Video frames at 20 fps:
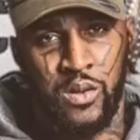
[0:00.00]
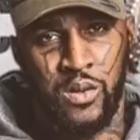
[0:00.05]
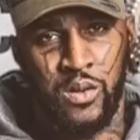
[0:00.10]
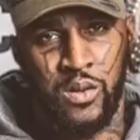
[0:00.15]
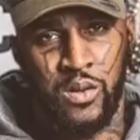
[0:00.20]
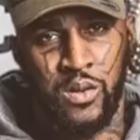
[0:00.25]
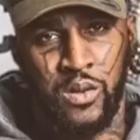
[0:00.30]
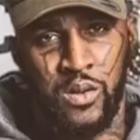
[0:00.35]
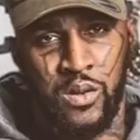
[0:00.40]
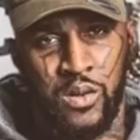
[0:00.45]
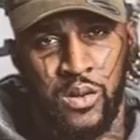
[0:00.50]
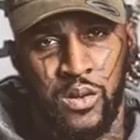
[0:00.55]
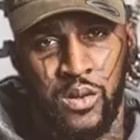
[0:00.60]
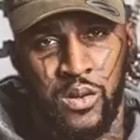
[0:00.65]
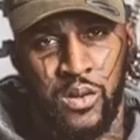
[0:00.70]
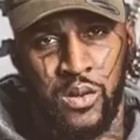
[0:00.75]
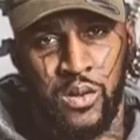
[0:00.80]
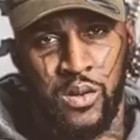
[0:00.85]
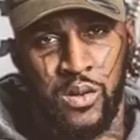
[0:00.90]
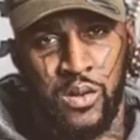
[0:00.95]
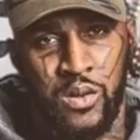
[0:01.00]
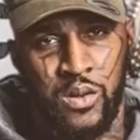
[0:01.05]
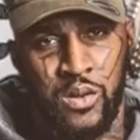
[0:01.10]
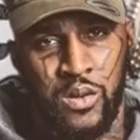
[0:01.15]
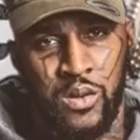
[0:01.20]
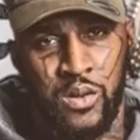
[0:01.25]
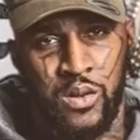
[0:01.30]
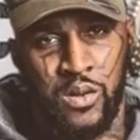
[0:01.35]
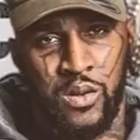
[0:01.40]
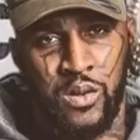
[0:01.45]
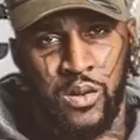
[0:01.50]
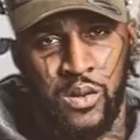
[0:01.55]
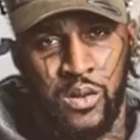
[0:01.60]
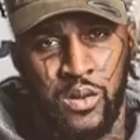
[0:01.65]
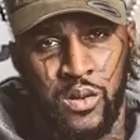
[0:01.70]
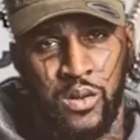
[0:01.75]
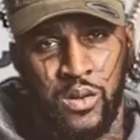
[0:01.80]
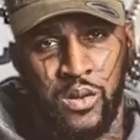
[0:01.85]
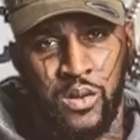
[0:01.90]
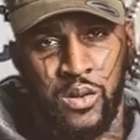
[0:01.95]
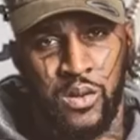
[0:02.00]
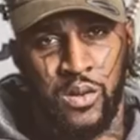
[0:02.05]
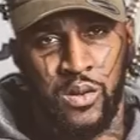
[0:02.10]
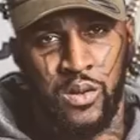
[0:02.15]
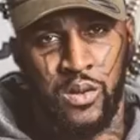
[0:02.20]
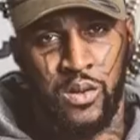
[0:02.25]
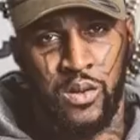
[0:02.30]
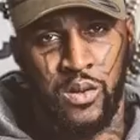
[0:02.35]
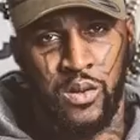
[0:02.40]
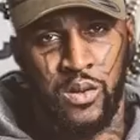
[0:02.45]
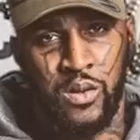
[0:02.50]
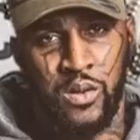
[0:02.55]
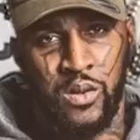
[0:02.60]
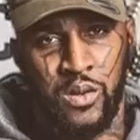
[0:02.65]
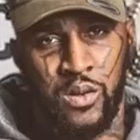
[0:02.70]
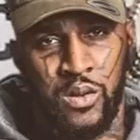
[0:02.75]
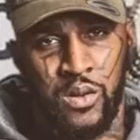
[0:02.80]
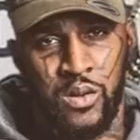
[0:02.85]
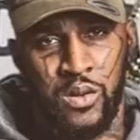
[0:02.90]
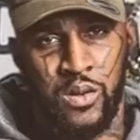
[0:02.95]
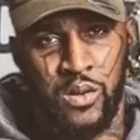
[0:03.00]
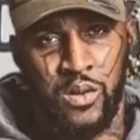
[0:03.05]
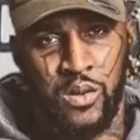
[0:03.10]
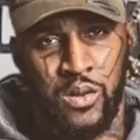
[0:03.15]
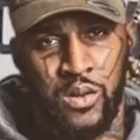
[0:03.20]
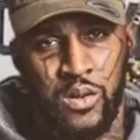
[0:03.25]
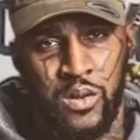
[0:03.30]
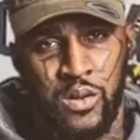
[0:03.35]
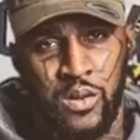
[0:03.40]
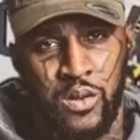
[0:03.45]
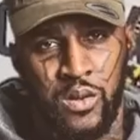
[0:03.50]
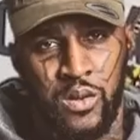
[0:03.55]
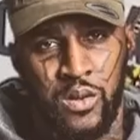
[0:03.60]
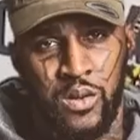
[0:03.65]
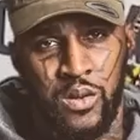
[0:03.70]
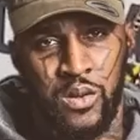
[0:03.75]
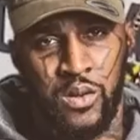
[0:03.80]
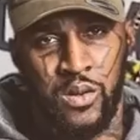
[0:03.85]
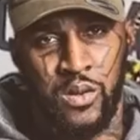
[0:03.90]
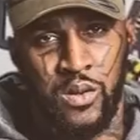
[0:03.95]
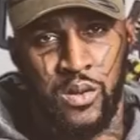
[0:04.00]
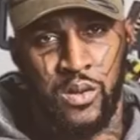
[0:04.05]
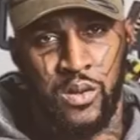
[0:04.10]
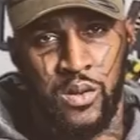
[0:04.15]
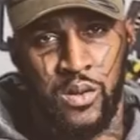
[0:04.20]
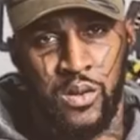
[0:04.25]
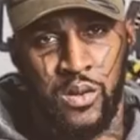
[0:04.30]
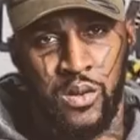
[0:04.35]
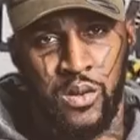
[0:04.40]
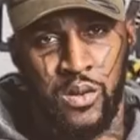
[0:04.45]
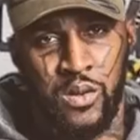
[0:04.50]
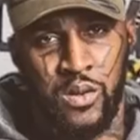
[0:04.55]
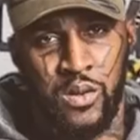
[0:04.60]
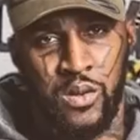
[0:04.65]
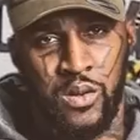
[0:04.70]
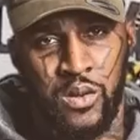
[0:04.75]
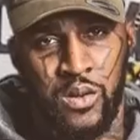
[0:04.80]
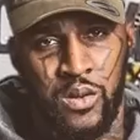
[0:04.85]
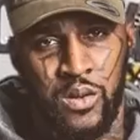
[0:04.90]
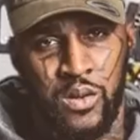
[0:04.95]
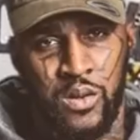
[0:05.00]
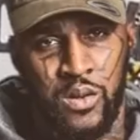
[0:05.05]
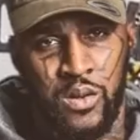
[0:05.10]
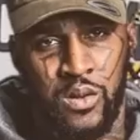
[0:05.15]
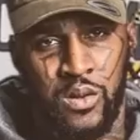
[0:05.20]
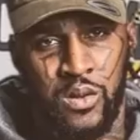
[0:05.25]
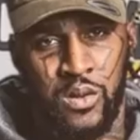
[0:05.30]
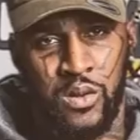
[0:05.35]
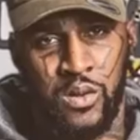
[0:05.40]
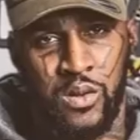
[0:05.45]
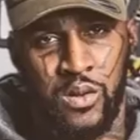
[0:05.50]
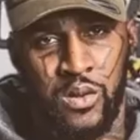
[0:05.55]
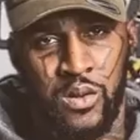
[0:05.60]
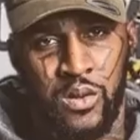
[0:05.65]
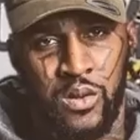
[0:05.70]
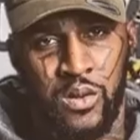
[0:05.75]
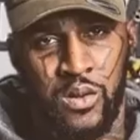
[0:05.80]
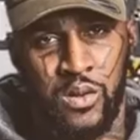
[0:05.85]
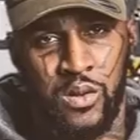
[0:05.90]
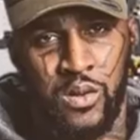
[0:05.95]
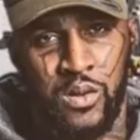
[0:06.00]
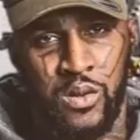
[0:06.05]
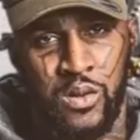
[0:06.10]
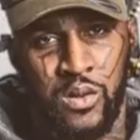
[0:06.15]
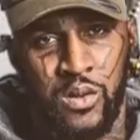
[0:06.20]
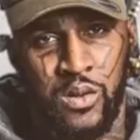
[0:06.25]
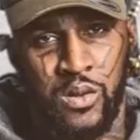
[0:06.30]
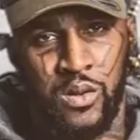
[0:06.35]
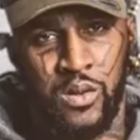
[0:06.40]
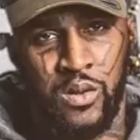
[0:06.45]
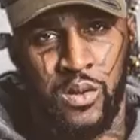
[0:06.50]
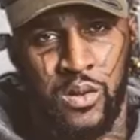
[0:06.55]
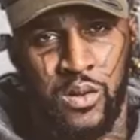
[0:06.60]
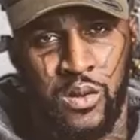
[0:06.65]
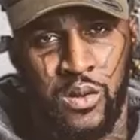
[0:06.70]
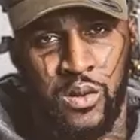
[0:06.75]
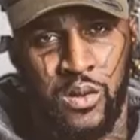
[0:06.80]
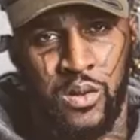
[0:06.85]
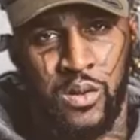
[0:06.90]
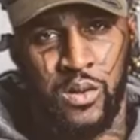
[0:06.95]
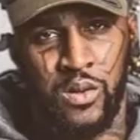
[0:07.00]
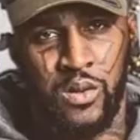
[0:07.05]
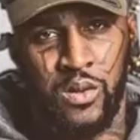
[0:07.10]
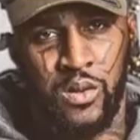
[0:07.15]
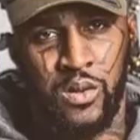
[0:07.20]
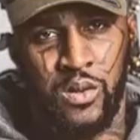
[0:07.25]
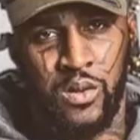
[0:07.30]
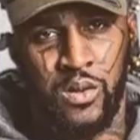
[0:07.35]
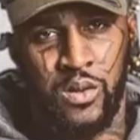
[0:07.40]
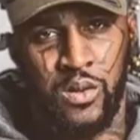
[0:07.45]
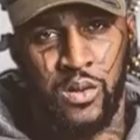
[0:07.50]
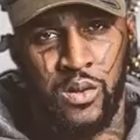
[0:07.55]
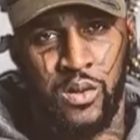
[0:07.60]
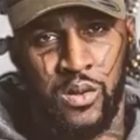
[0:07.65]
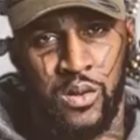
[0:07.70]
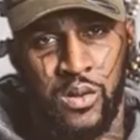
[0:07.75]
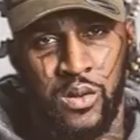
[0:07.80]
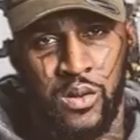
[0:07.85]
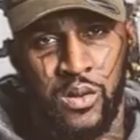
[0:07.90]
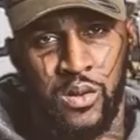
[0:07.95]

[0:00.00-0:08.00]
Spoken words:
(silent)